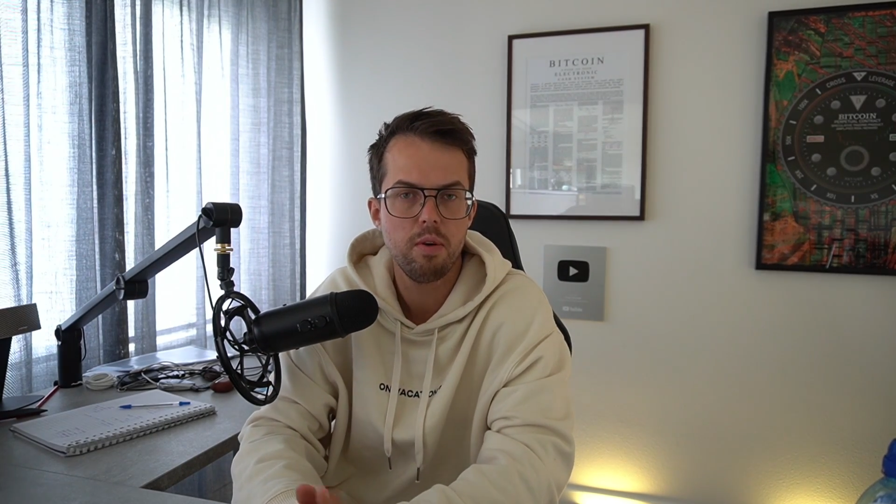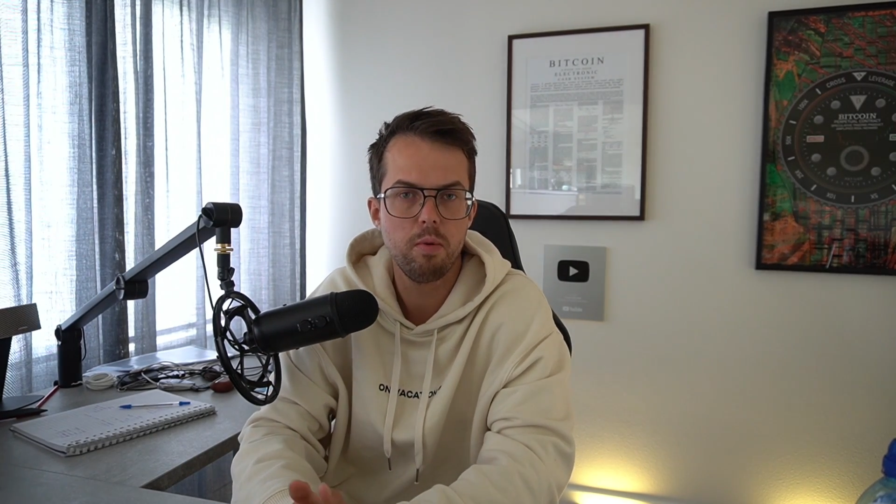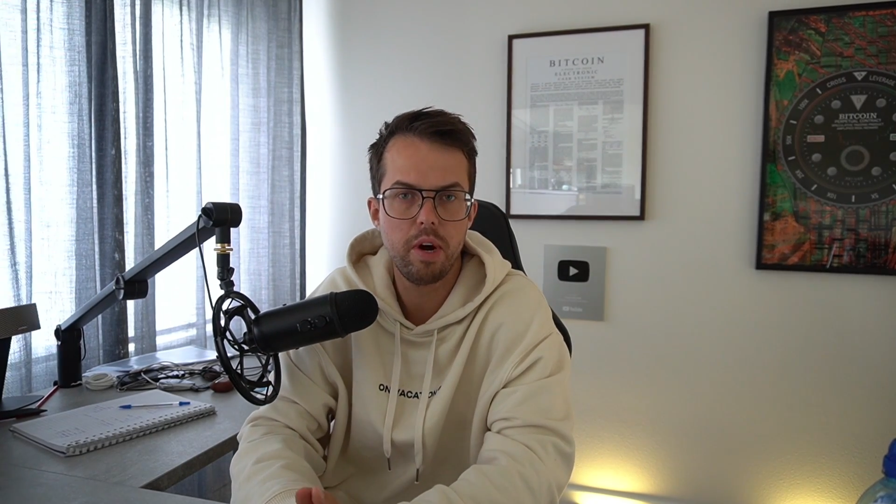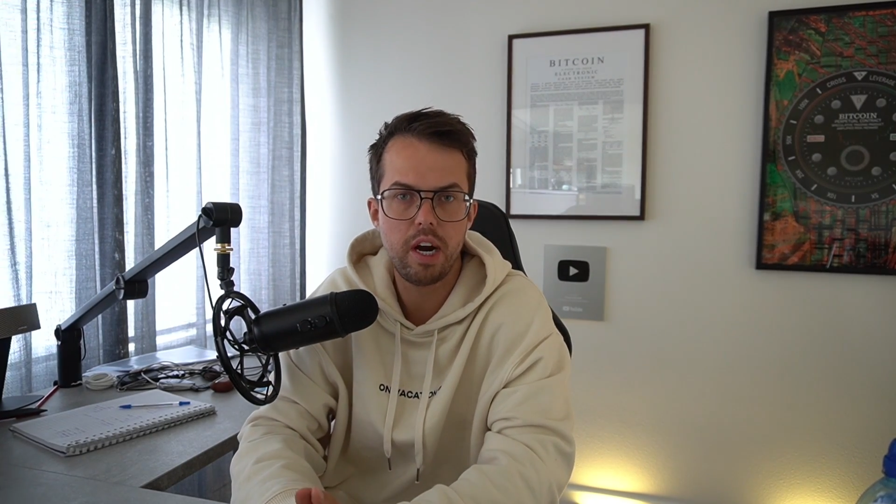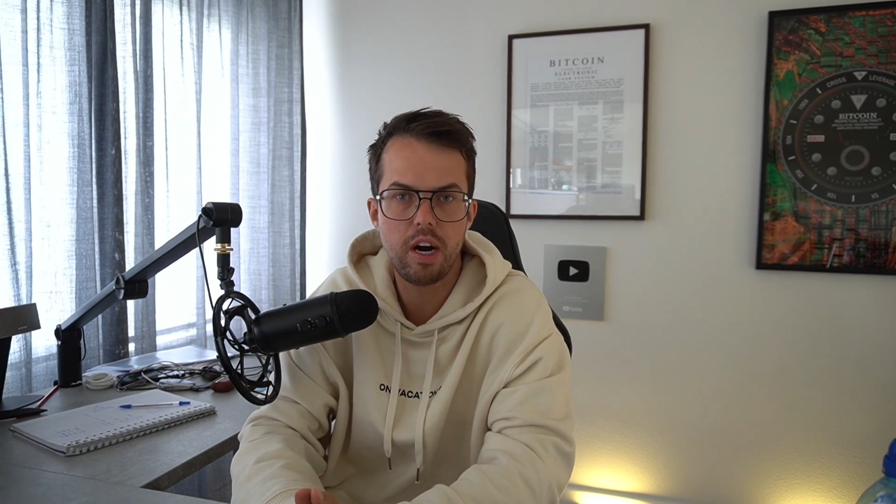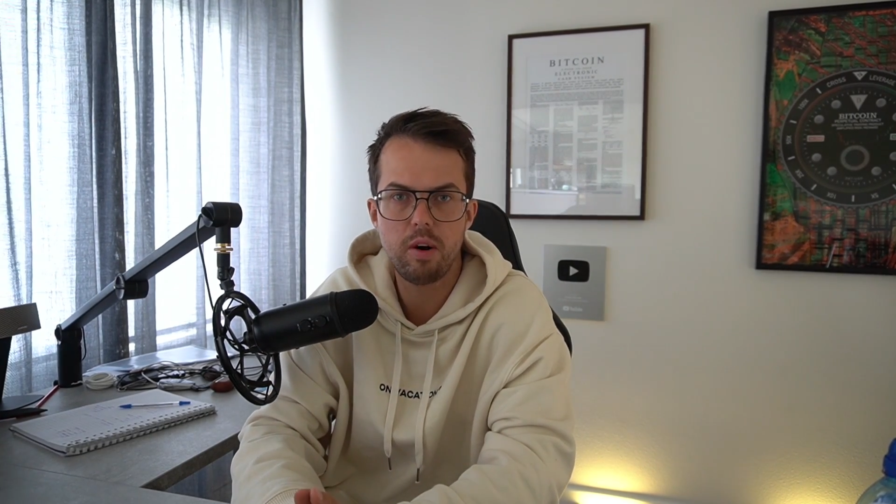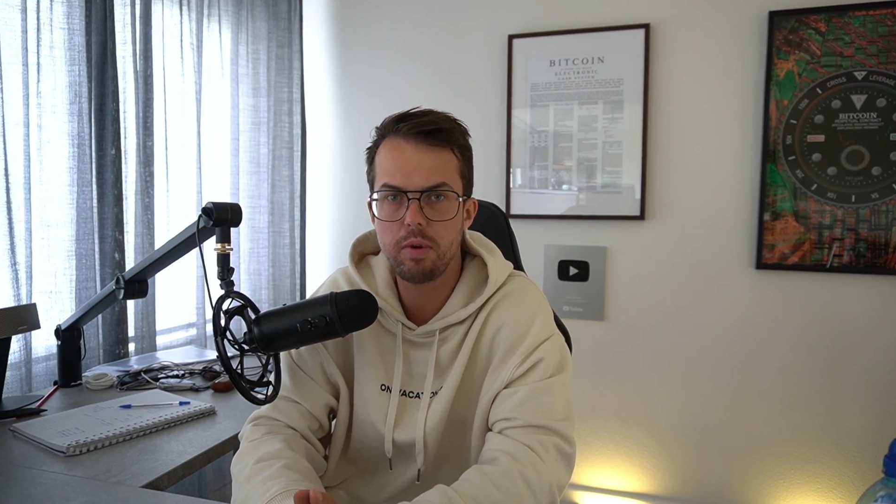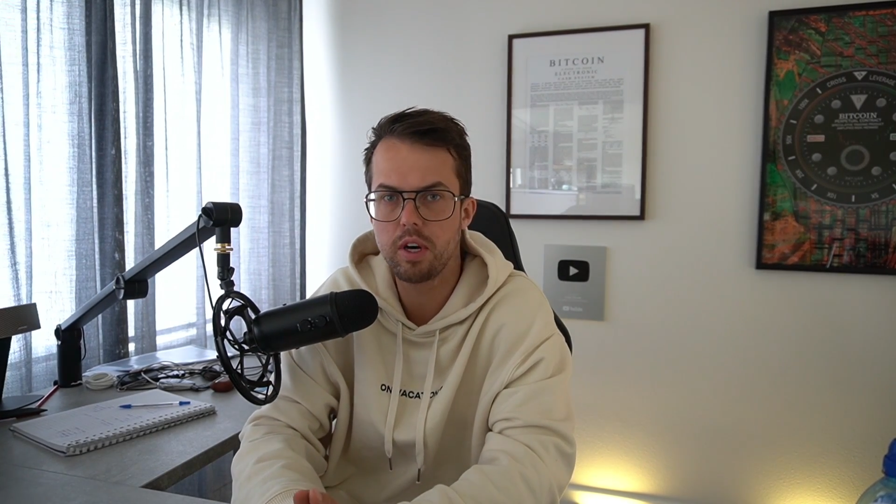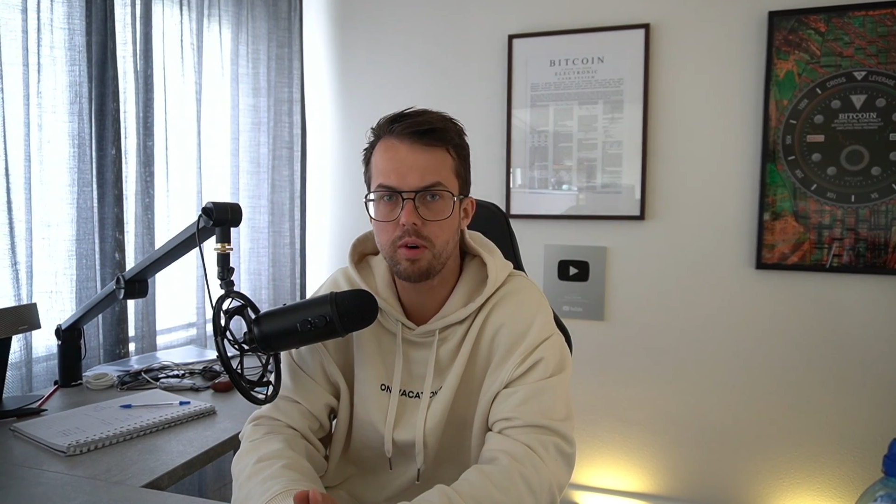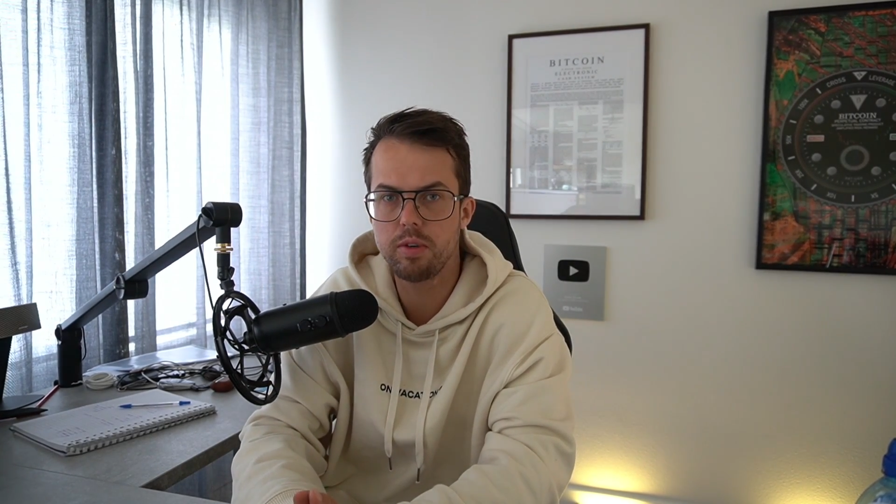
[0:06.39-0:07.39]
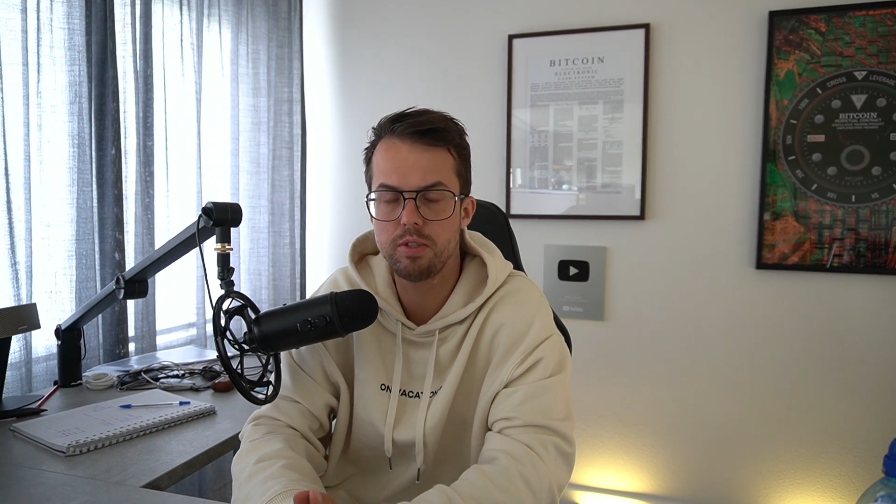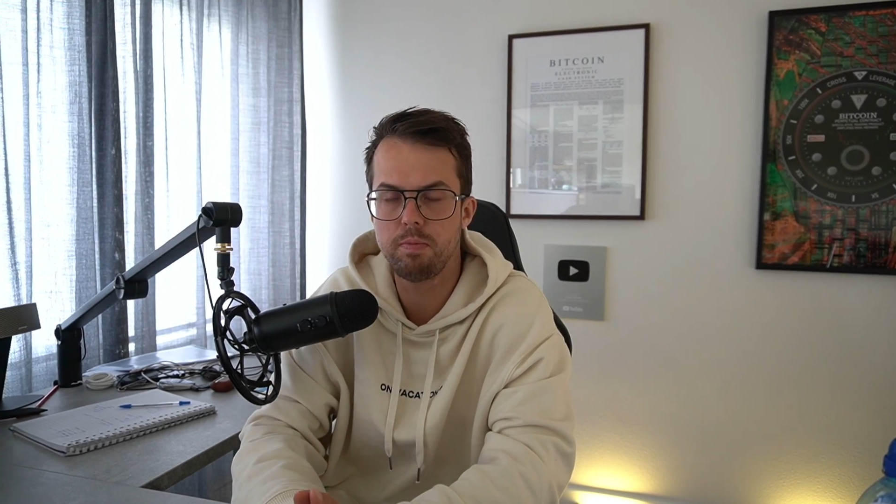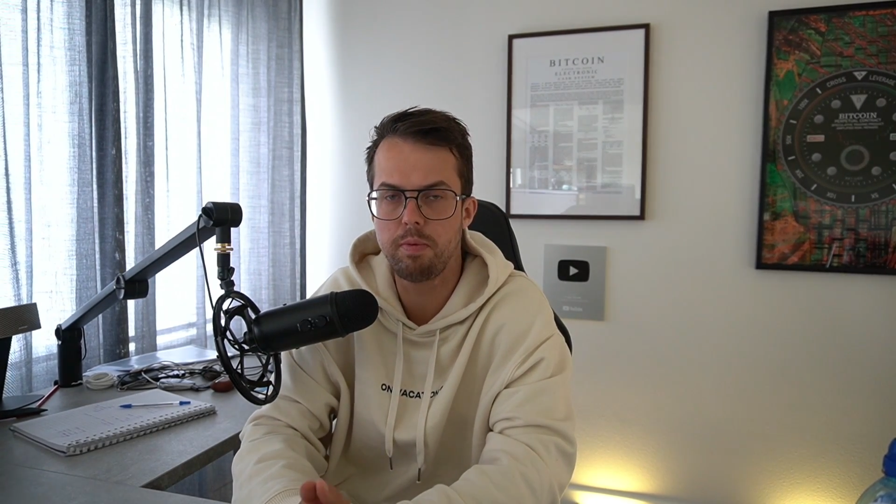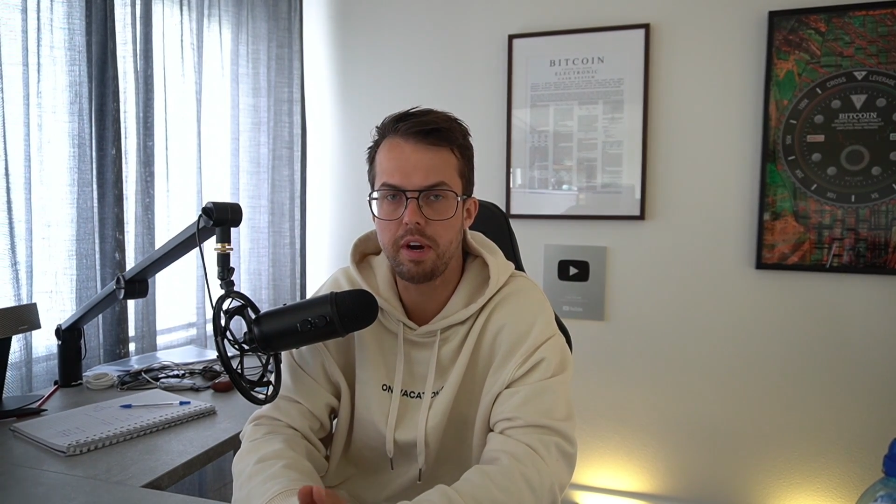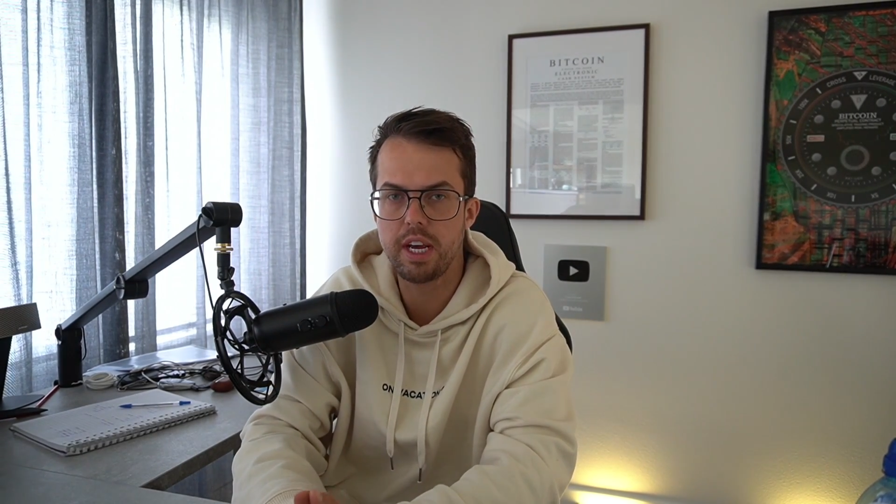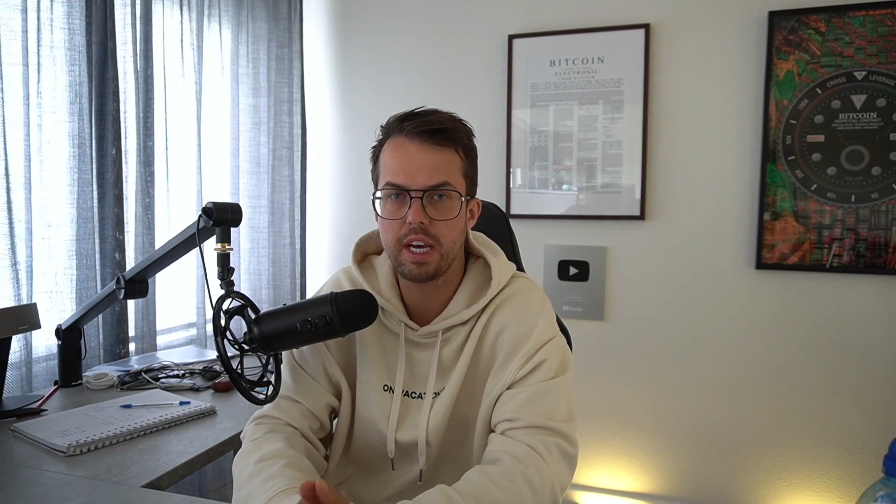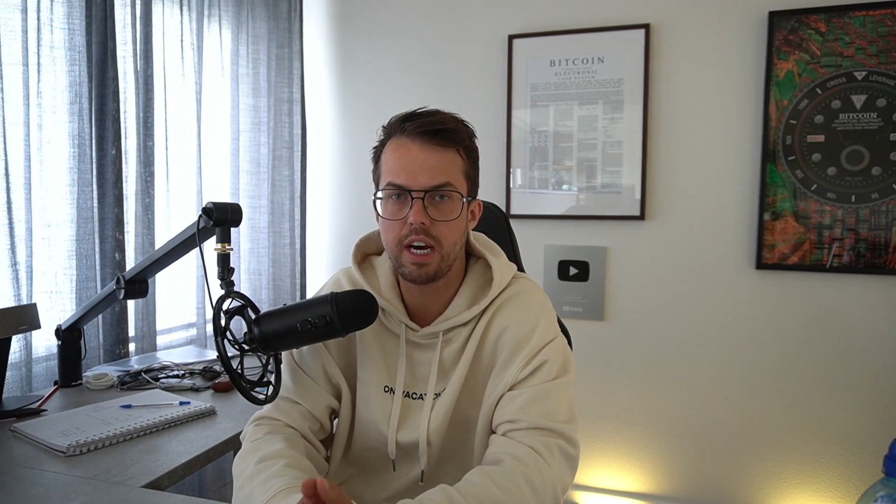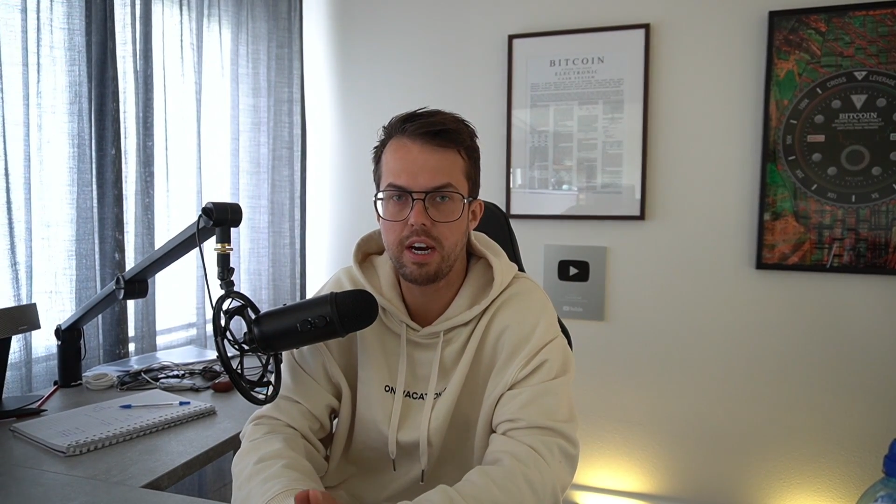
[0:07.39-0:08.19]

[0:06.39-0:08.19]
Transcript: where are we going to break